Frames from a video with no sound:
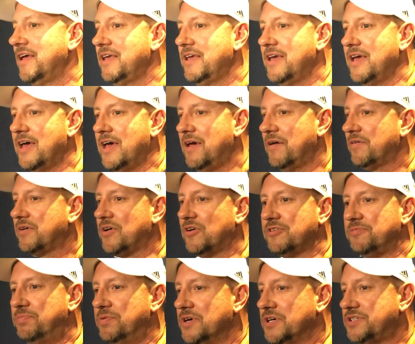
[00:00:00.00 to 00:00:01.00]
Yeah,
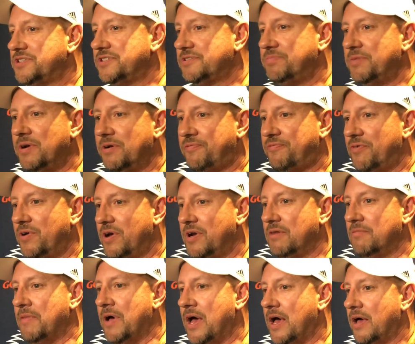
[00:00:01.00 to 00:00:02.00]
Coach Bush has been a friend
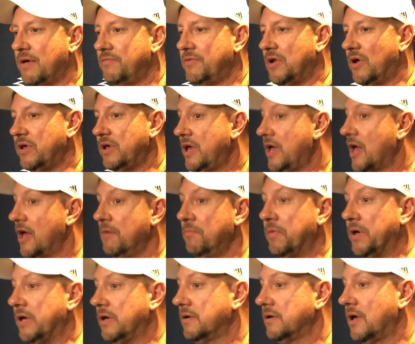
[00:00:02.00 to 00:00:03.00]
of mine. You know, he helped me.